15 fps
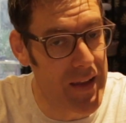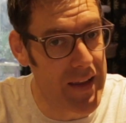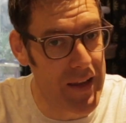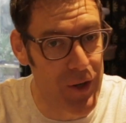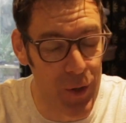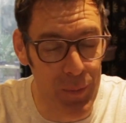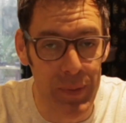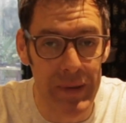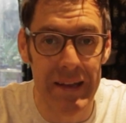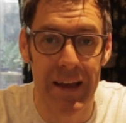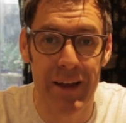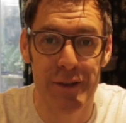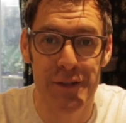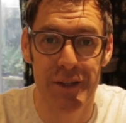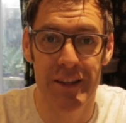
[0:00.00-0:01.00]
It could be
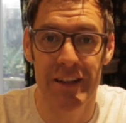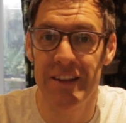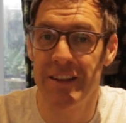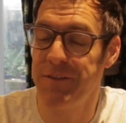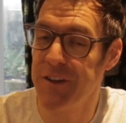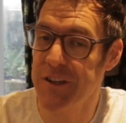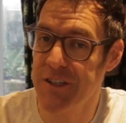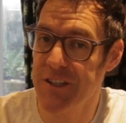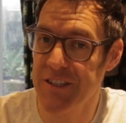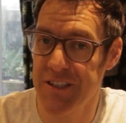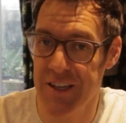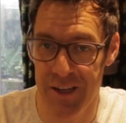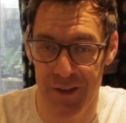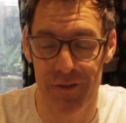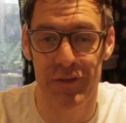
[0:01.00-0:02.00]
down to the
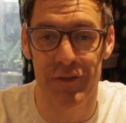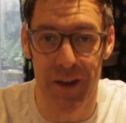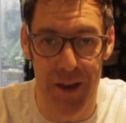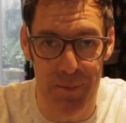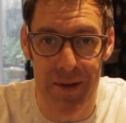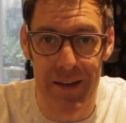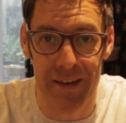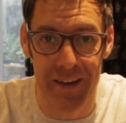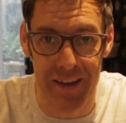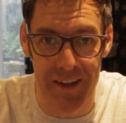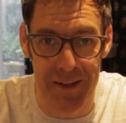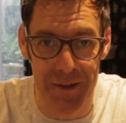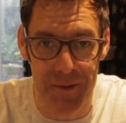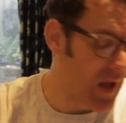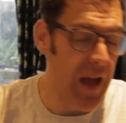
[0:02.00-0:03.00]
deficiency of vitamin D.